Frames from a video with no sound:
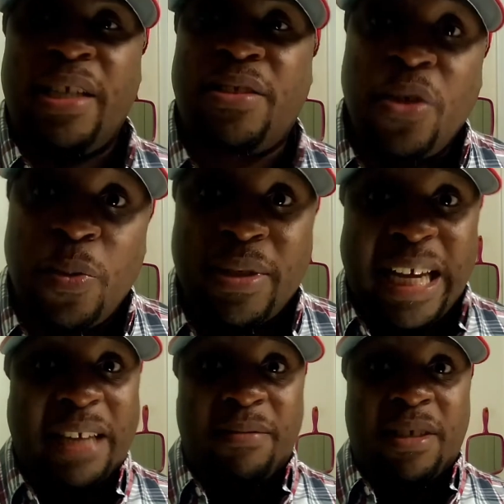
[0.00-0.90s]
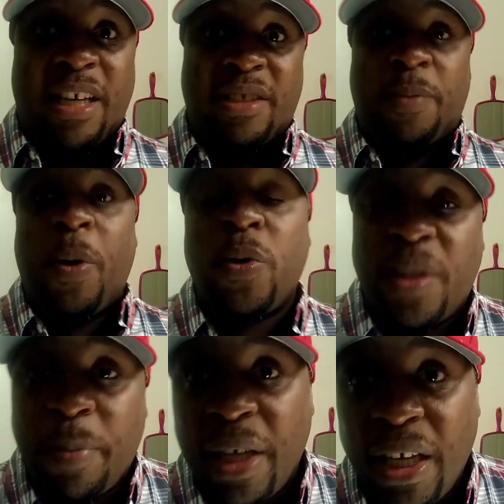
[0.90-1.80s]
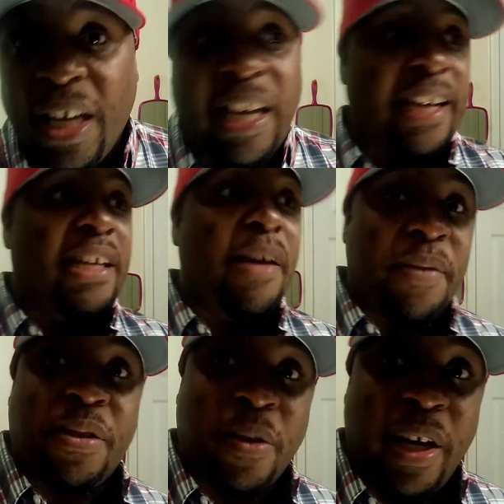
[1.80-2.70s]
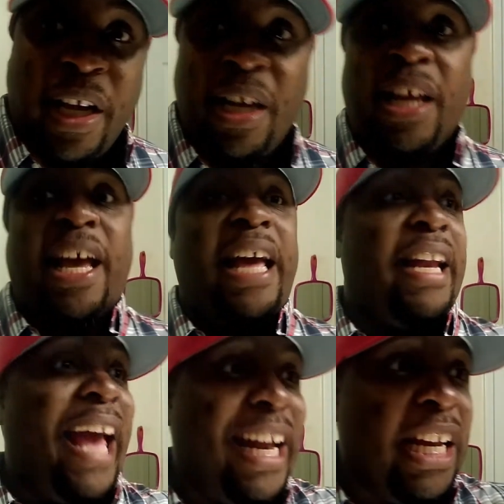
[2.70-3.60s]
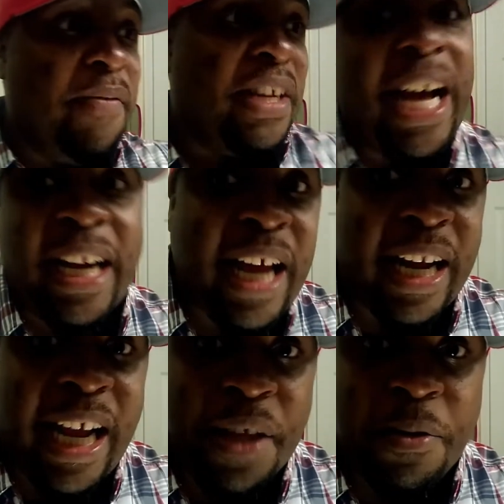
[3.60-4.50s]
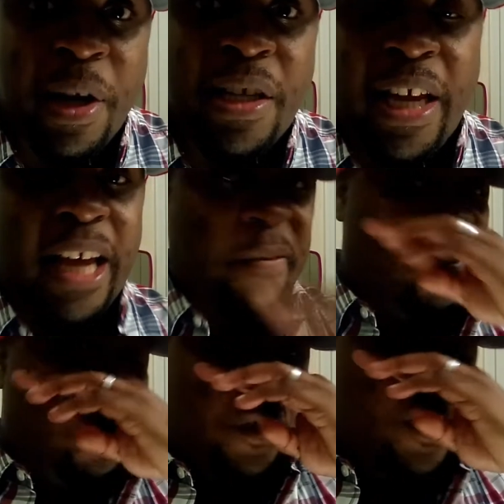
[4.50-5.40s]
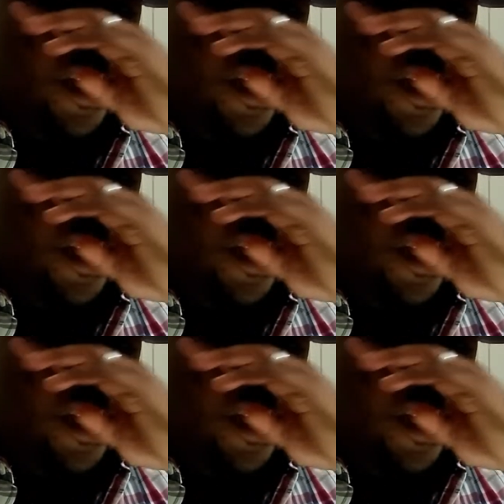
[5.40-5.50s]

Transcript: And this dude was like supposed to be in 11th grade and hadn't even gotten out of 8th grade yet.